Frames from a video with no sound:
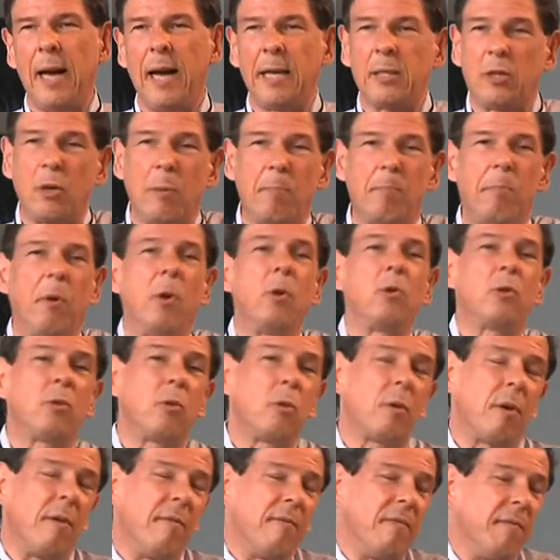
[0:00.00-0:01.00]
as opposed
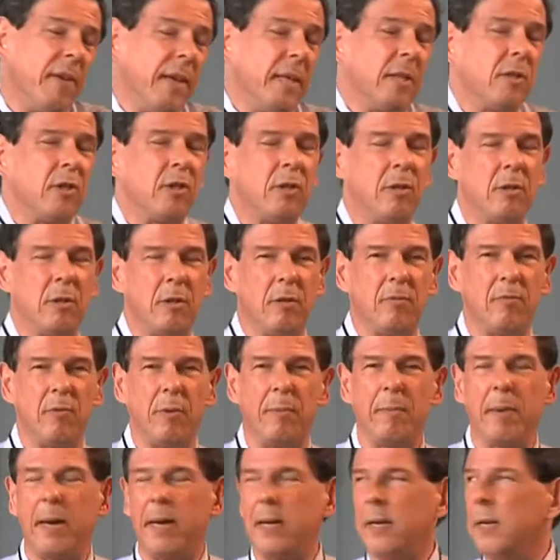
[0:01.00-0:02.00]
to conventional
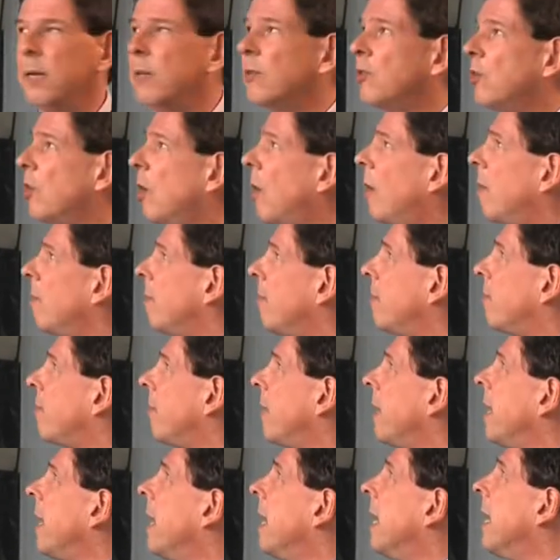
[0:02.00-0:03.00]
Riemannian
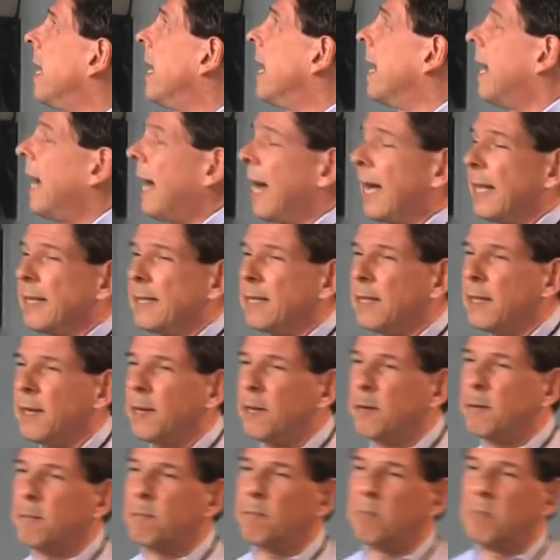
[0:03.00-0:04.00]
geometry. And
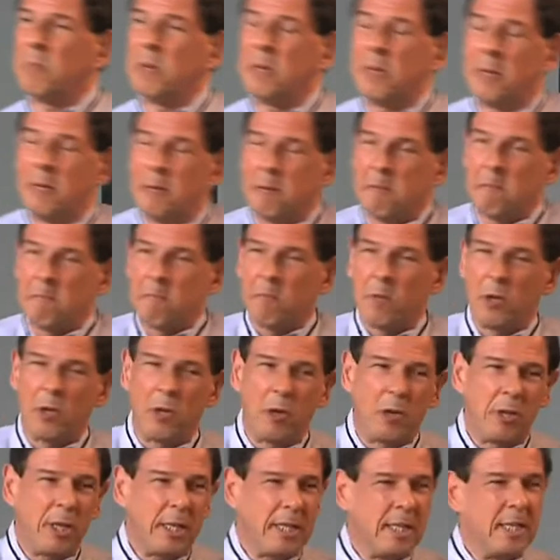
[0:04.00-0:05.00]
you
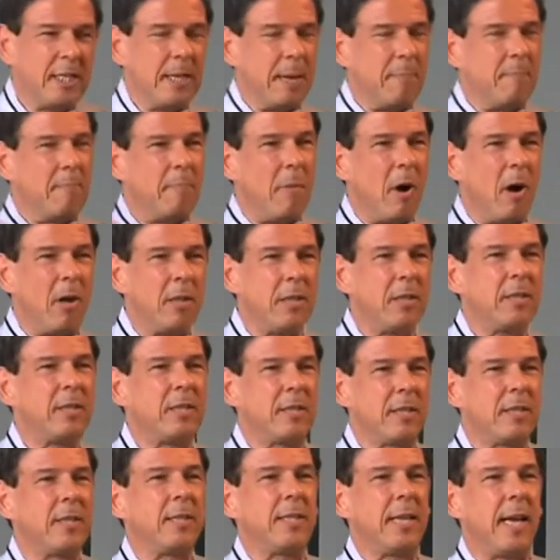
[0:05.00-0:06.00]
know, this is a
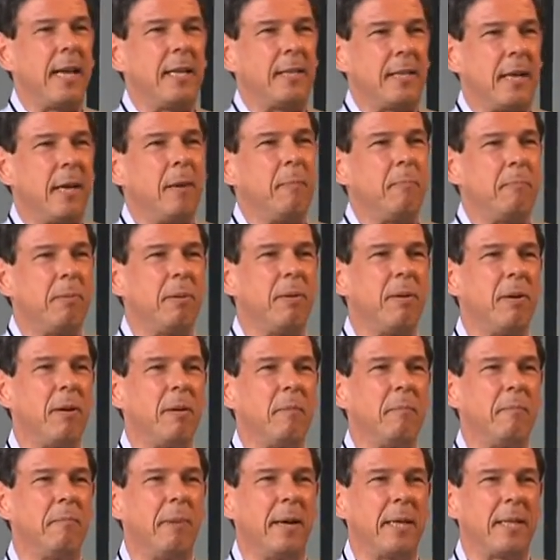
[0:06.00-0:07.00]
modest setup,
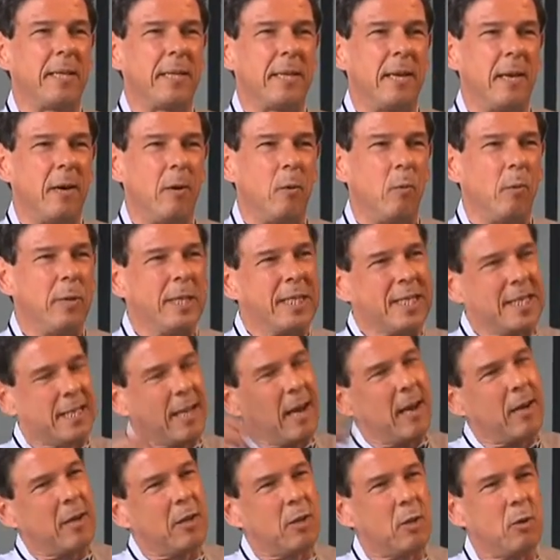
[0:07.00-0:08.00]
but we
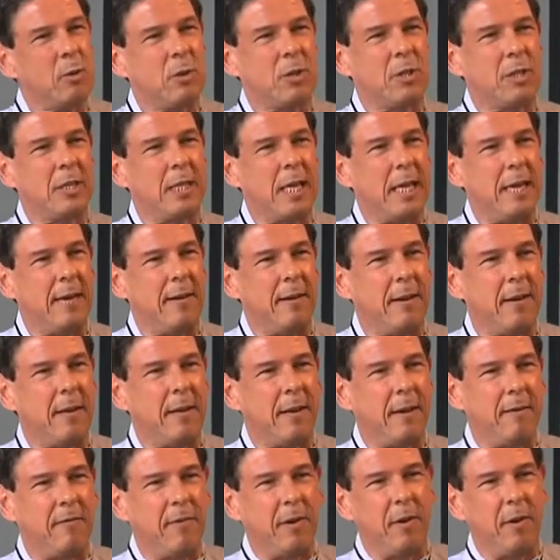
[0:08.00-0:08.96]
start to see in a